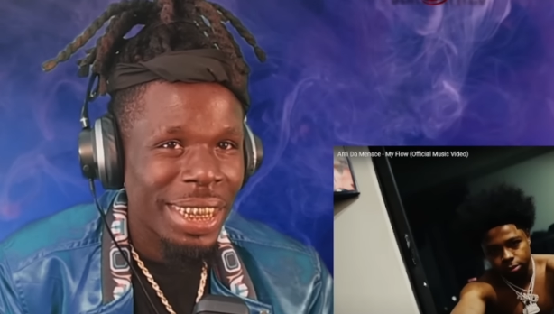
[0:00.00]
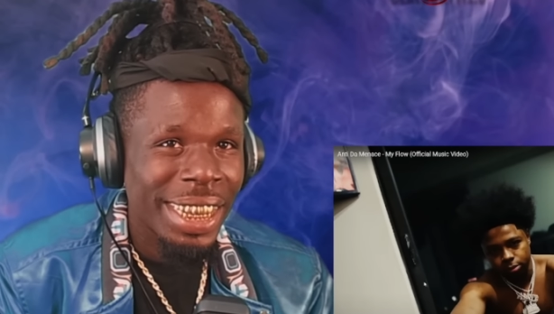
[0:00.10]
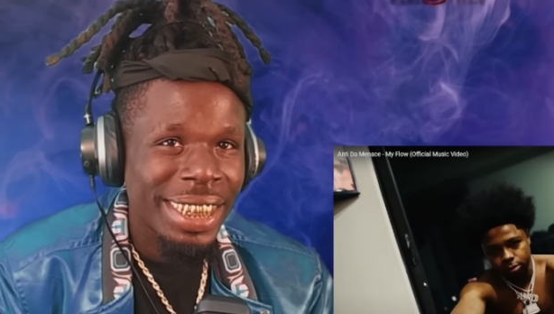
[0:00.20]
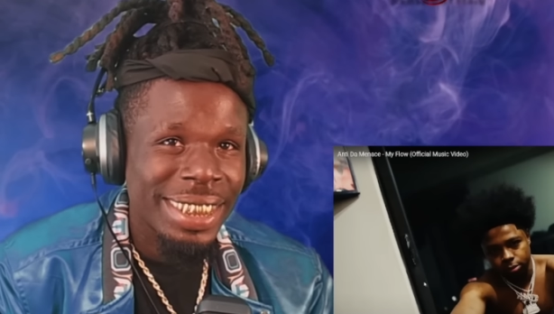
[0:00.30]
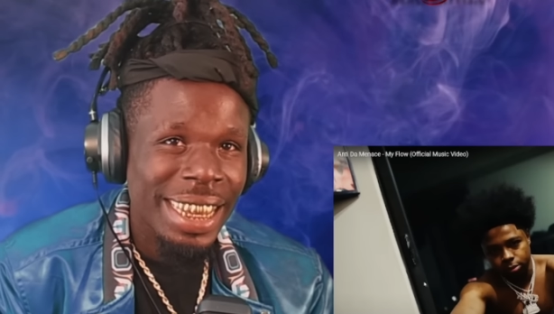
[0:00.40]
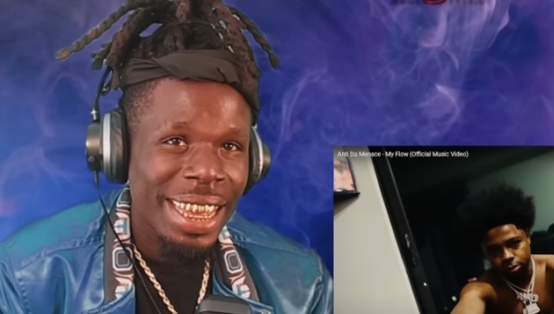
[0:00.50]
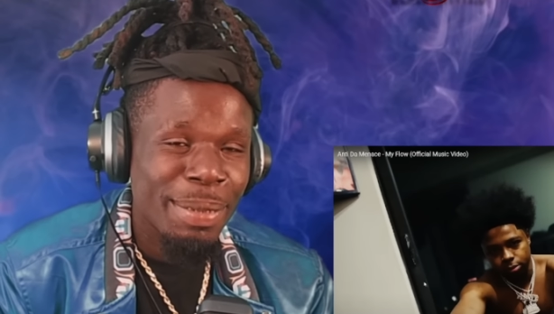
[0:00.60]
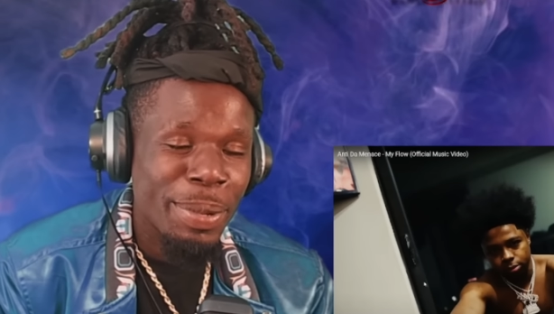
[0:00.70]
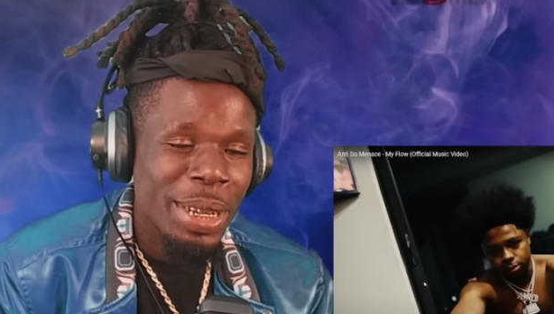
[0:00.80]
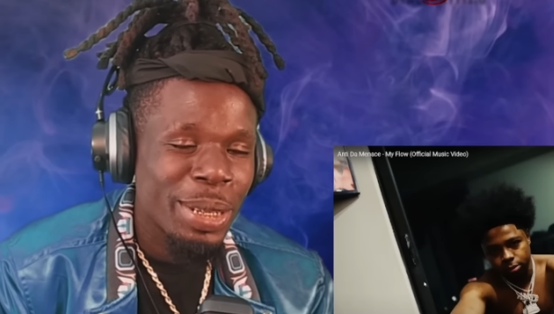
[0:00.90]
Speaker 1: Every
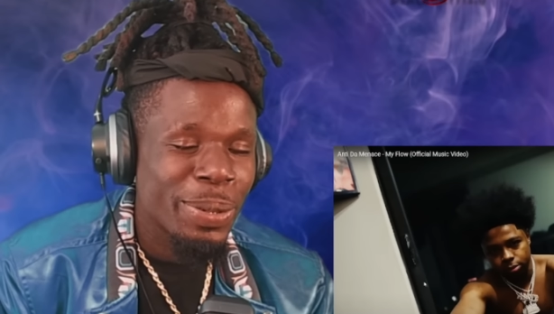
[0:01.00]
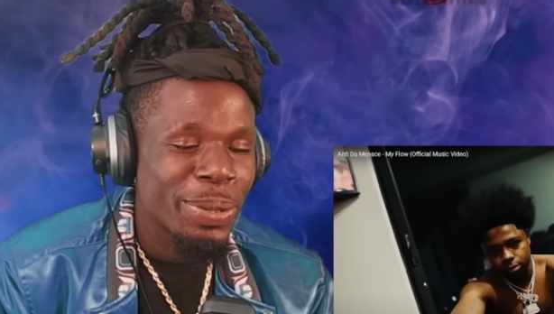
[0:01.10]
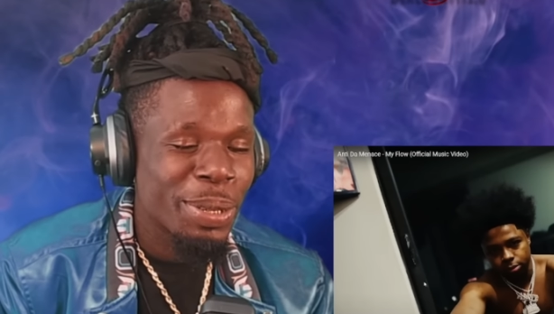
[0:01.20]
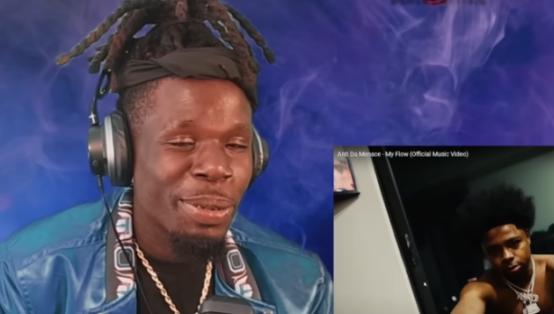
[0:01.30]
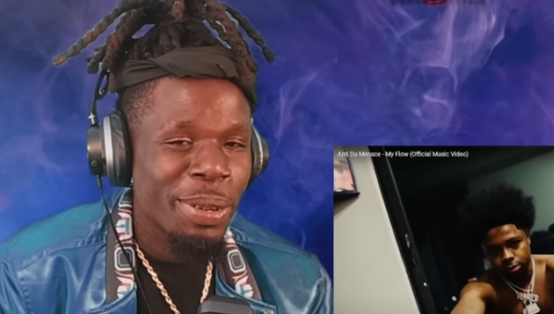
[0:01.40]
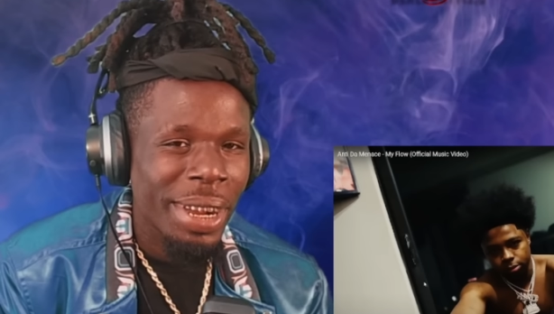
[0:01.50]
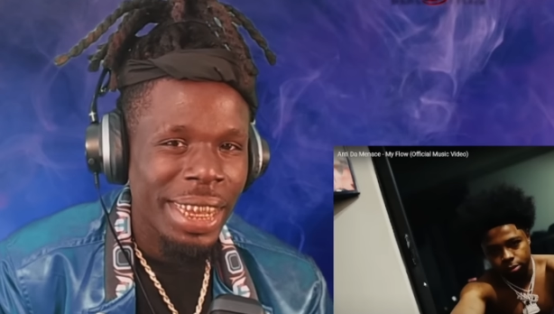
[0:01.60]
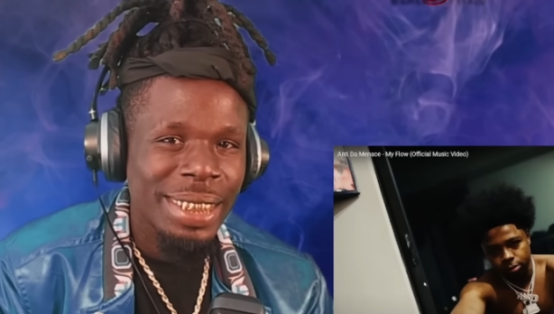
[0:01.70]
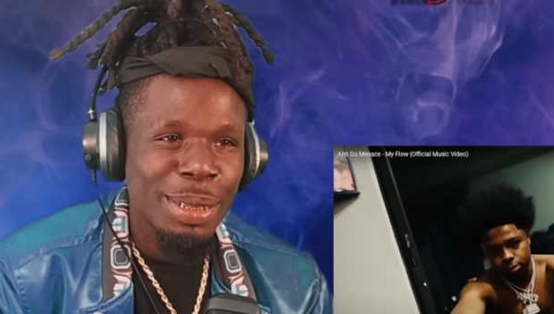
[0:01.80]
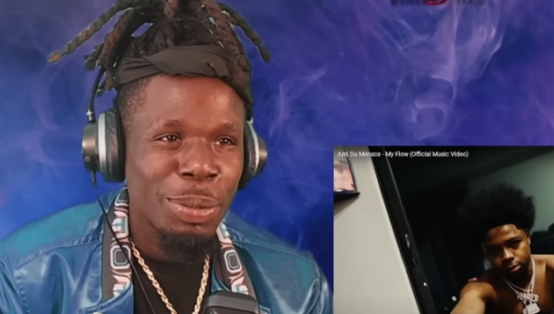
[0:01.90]
time, bro, you you
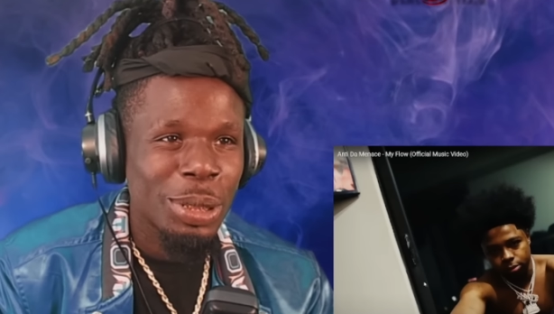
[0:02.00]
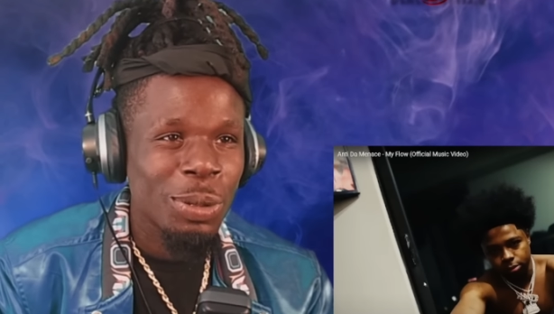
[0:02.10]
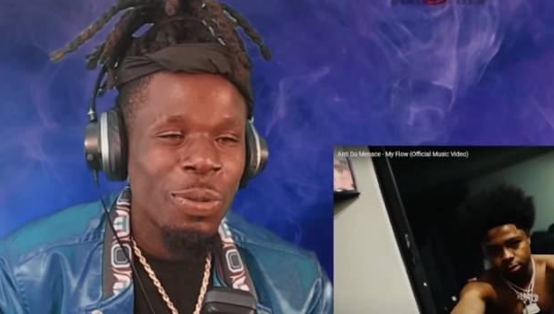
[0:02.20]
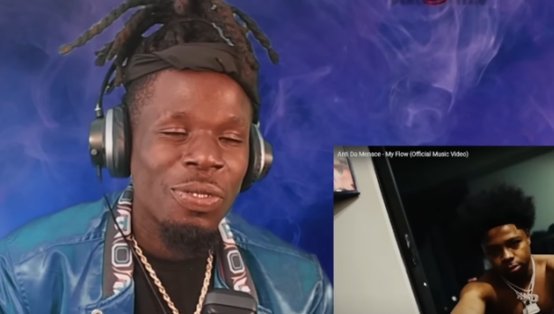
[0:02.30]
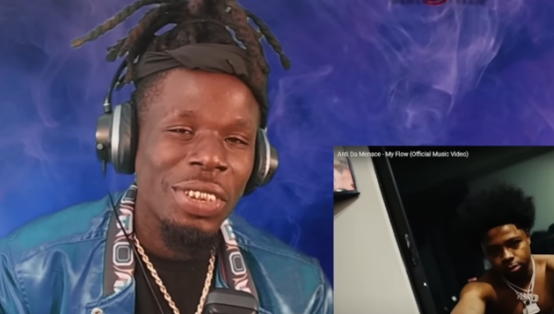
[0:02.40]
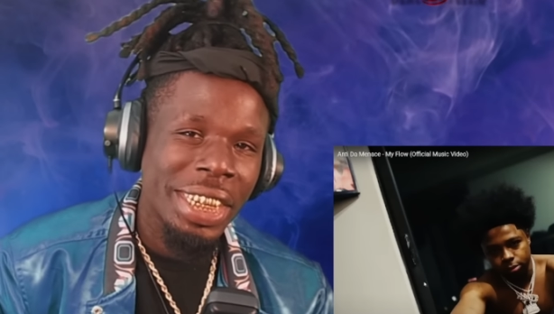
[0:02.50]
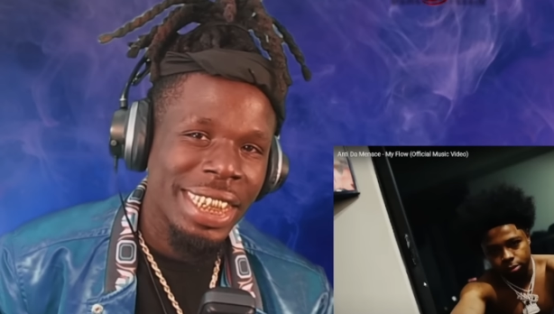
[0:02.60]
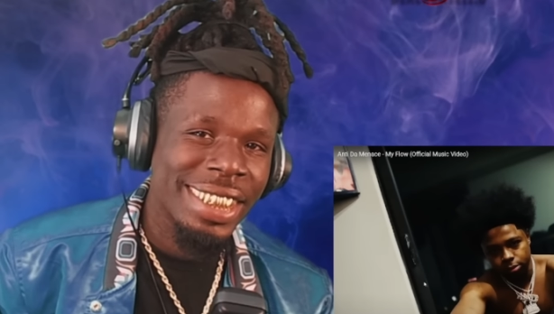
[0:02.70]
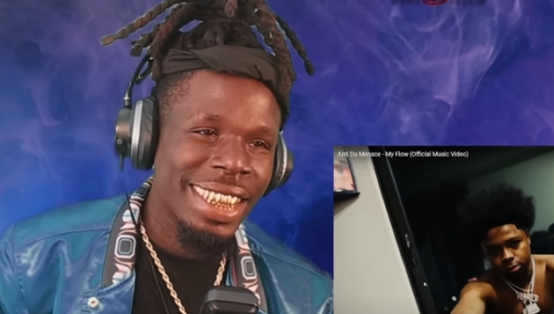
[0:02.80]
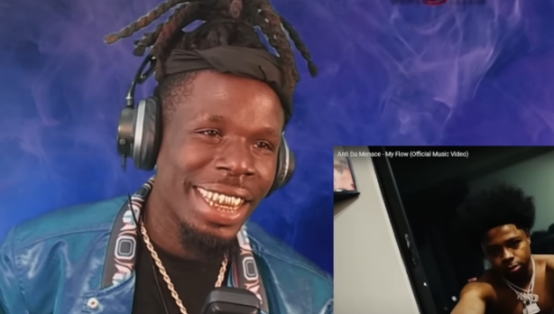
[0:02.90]
crazy, but you funny
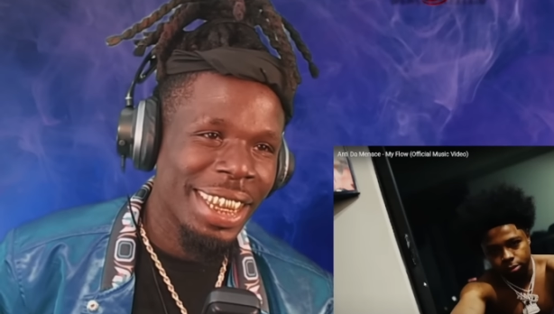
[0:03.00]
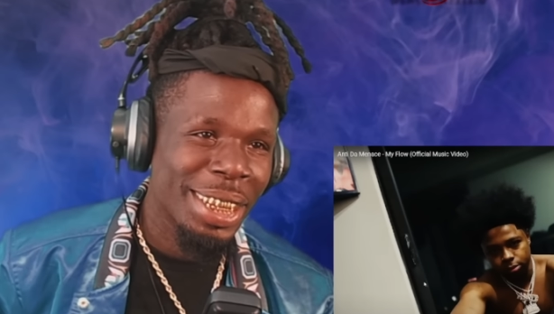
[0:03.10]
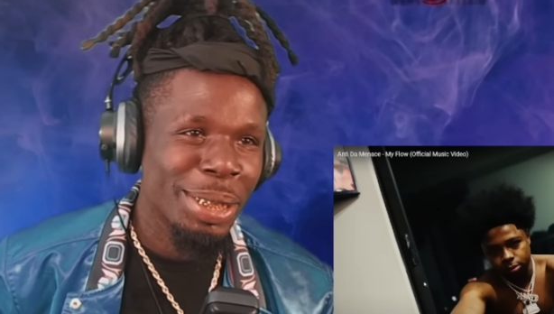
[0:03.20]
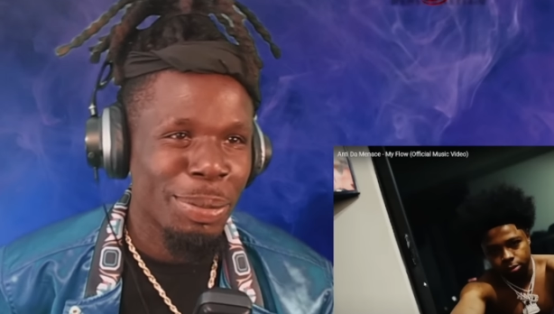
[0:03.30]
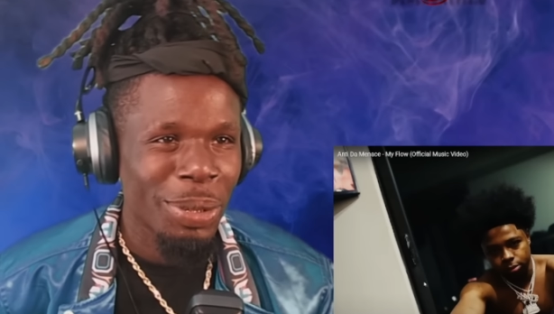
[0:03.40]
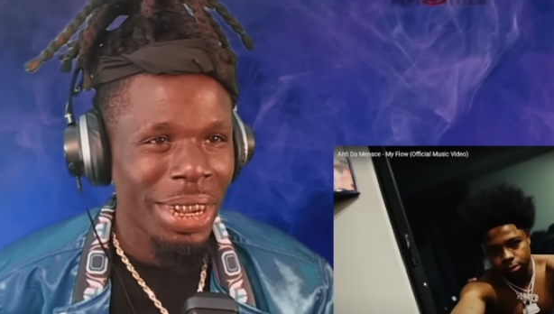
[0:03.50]
as hell, bro.